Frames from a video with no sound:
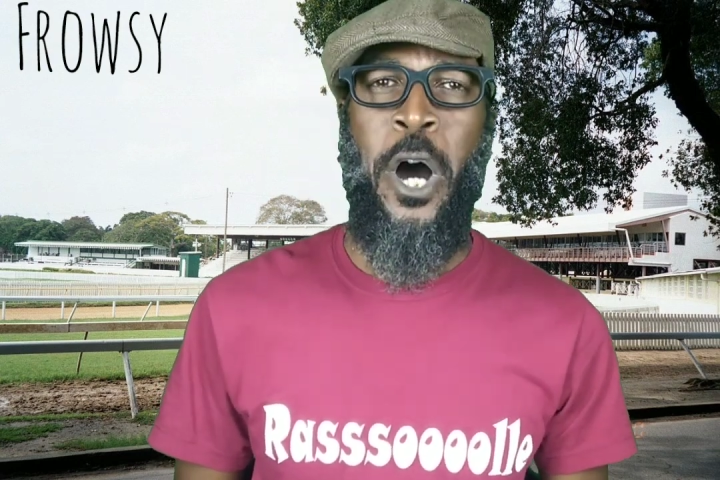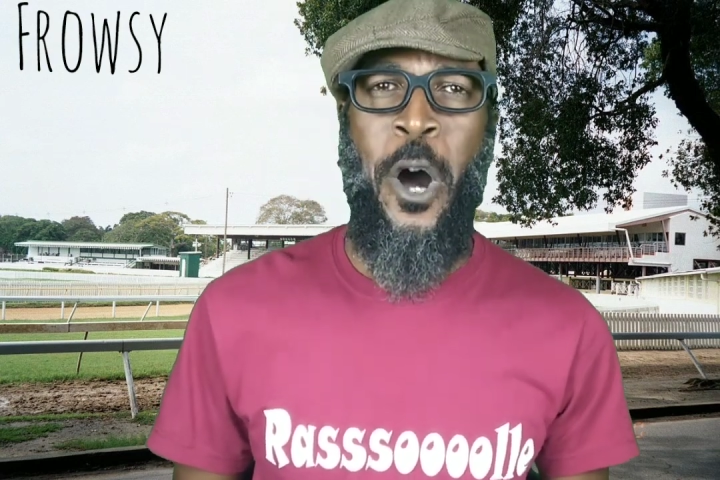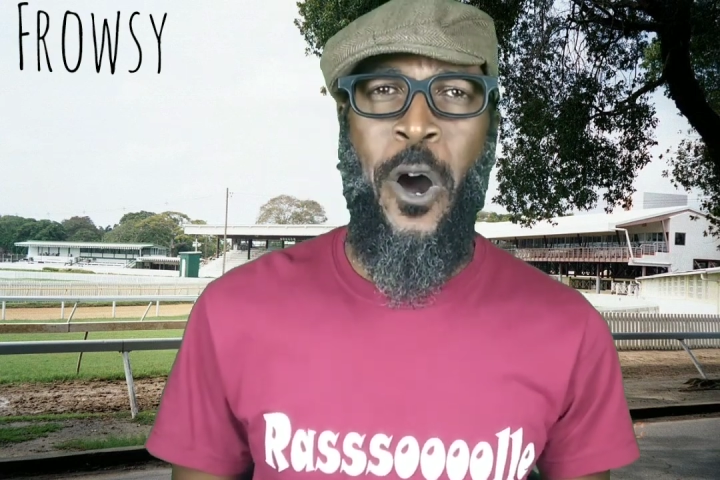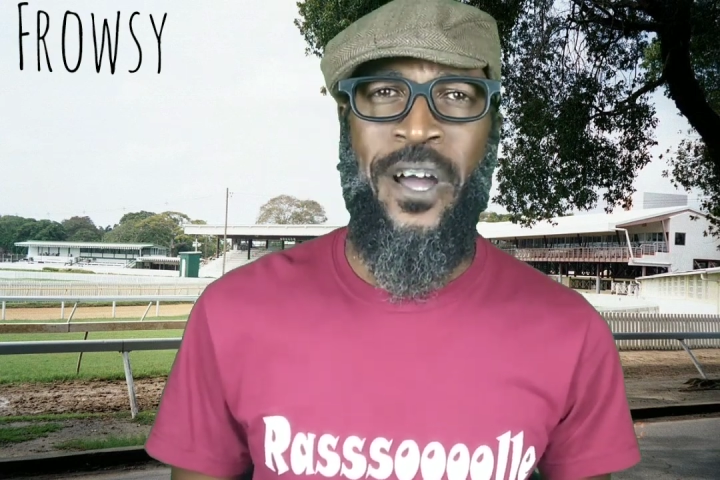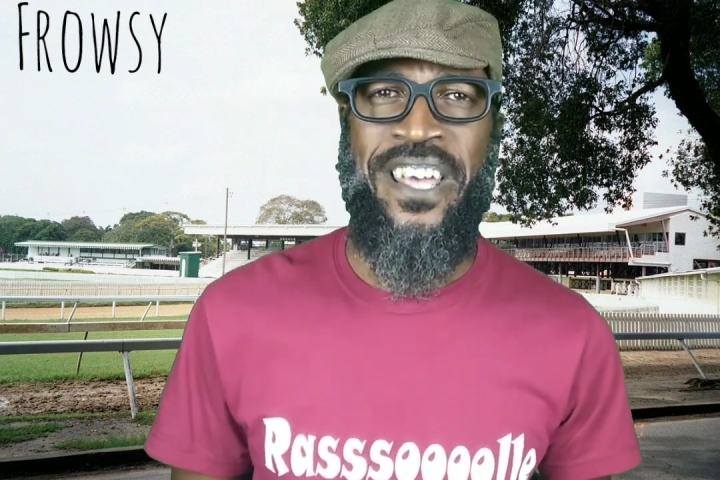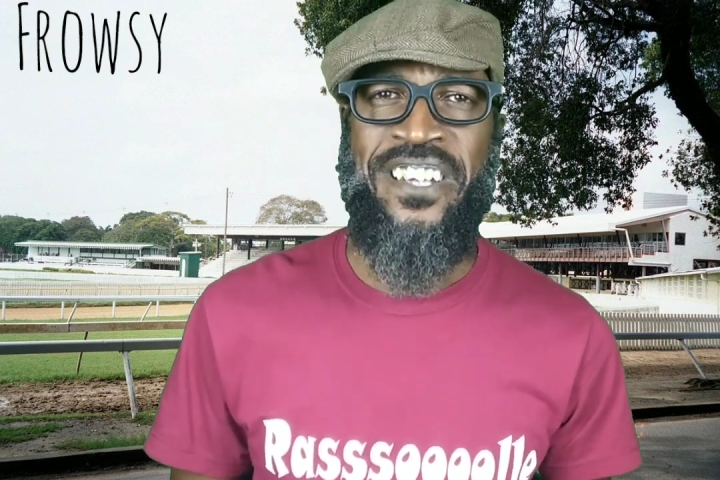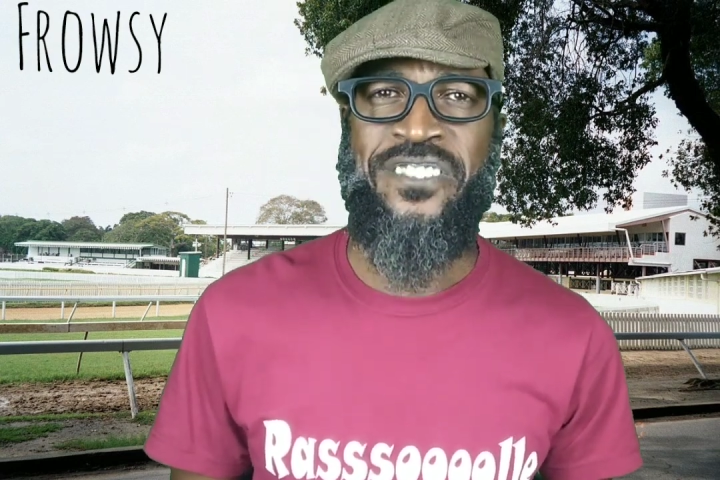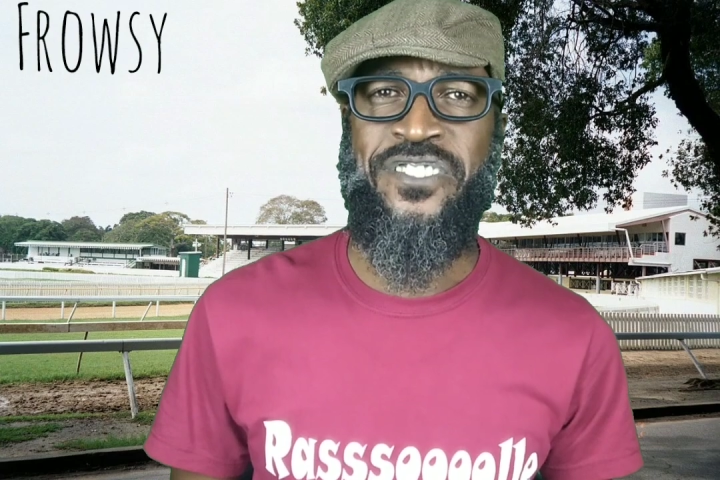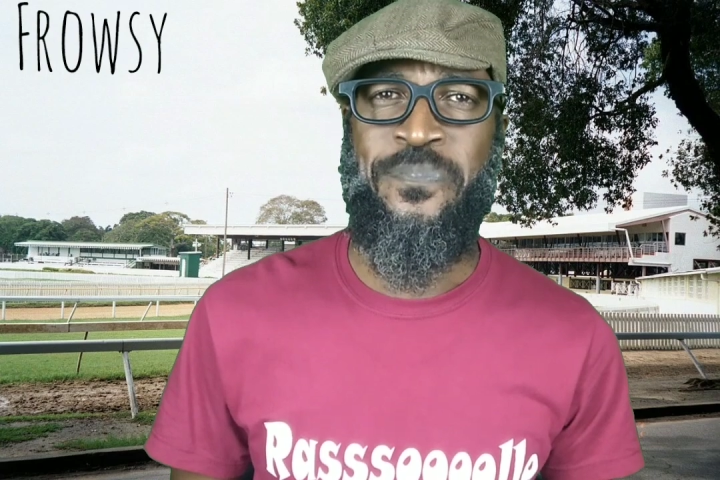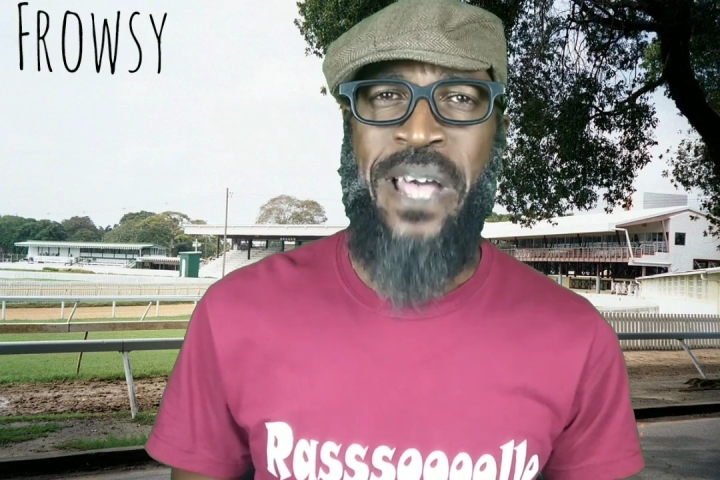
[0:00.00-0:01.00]
or
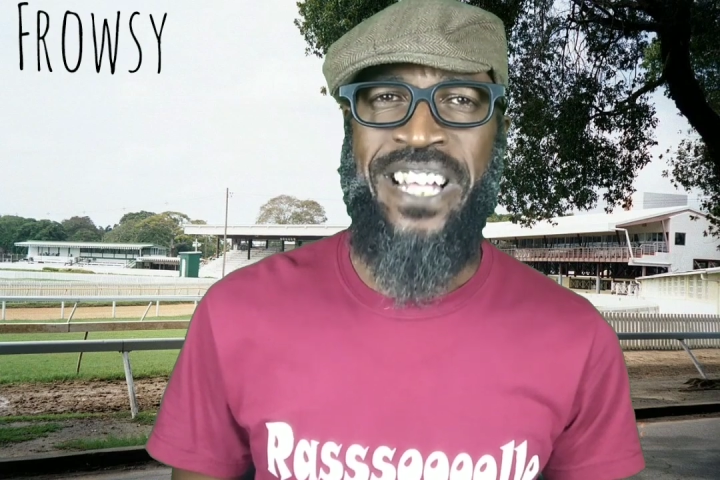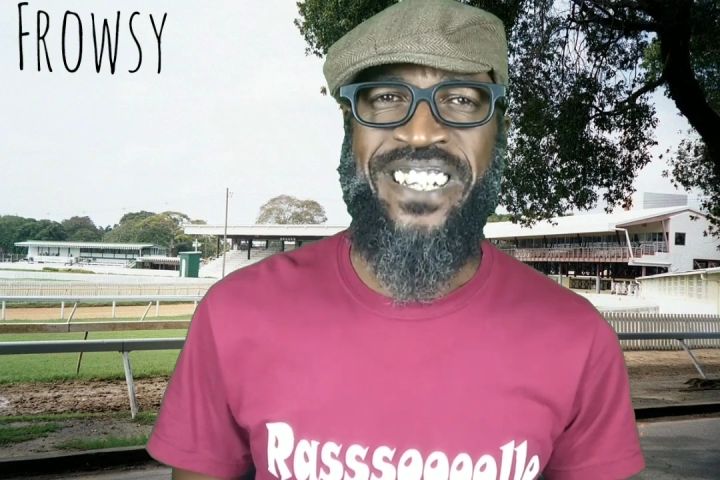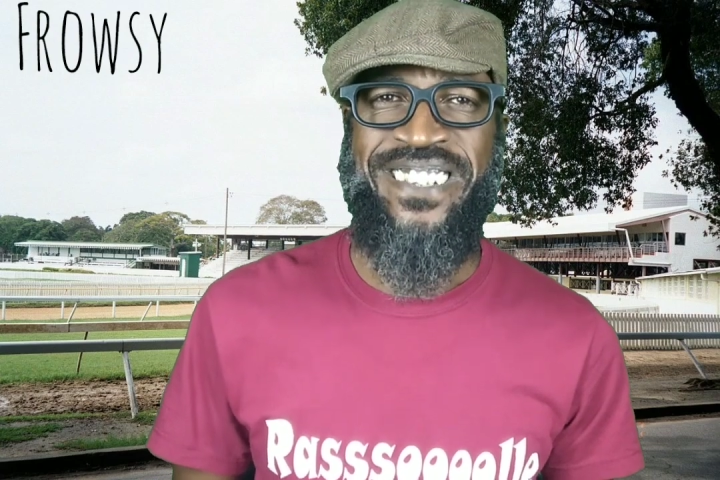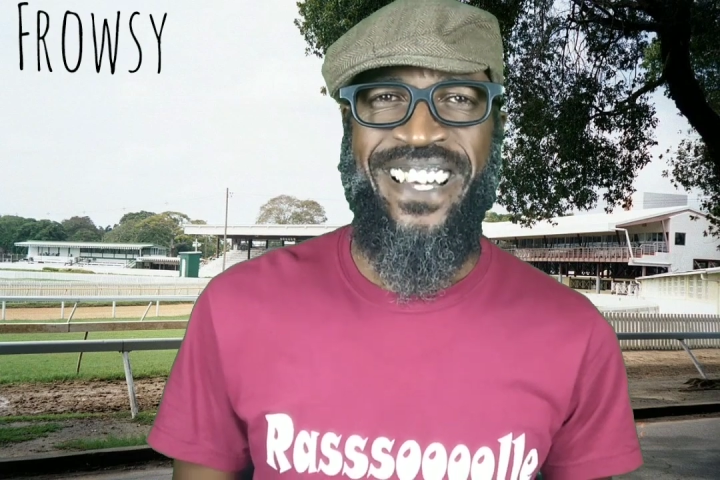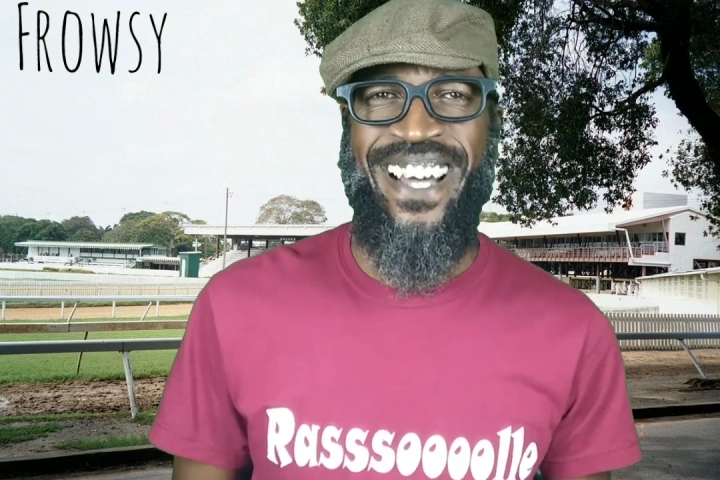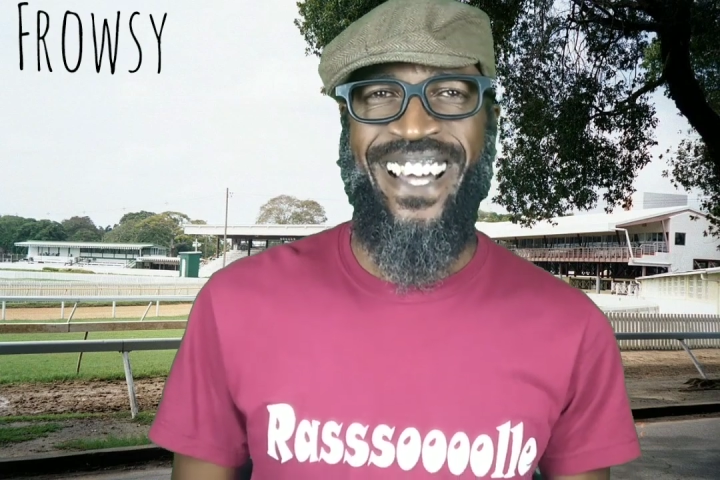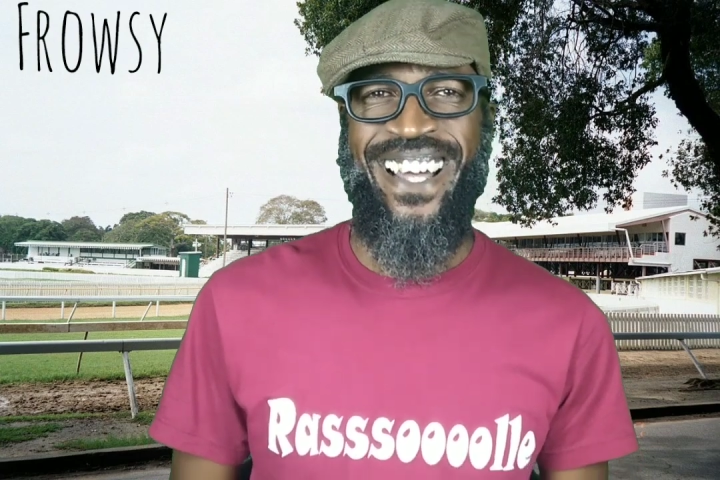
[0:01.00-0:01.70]
ill-smelling.